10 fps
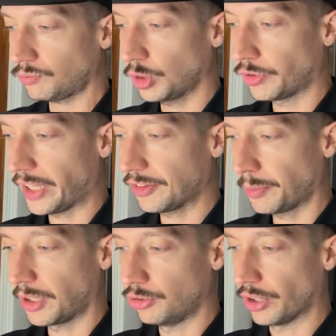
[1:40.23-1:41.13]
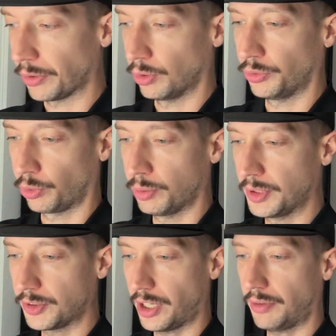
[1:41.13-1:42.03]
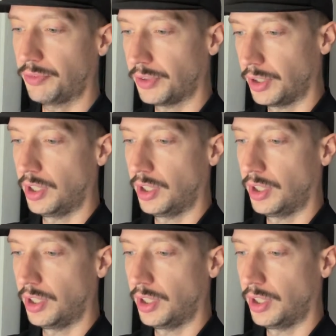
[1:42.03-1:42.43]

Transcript: So that's some of the general tournament stuff.